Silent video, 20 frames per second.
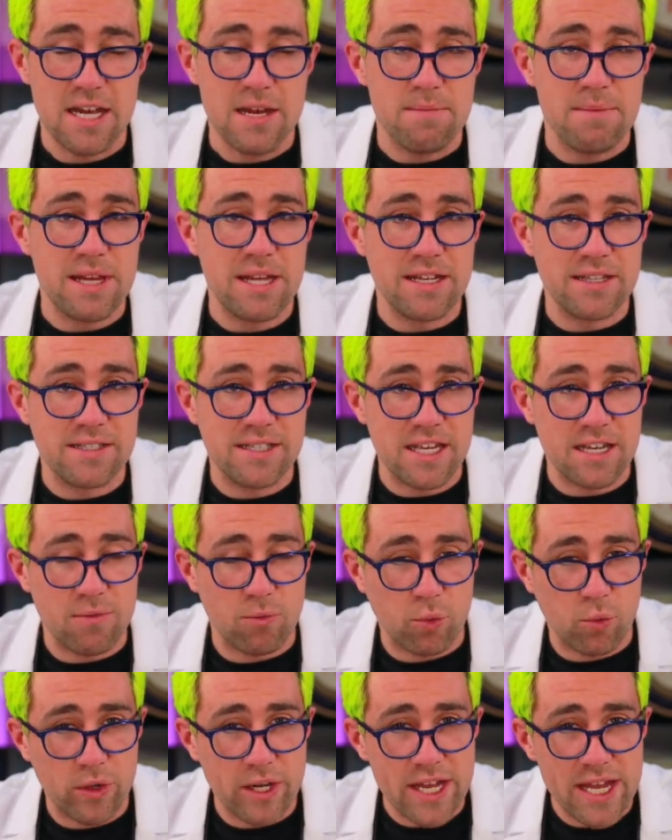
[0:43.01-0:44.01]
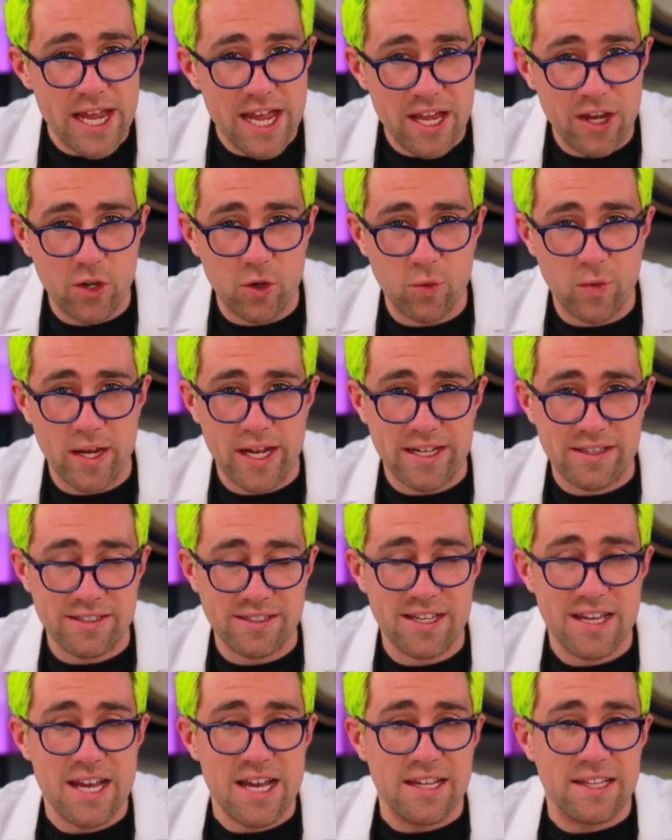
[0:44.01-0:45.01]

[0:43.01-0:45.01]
because it reiterates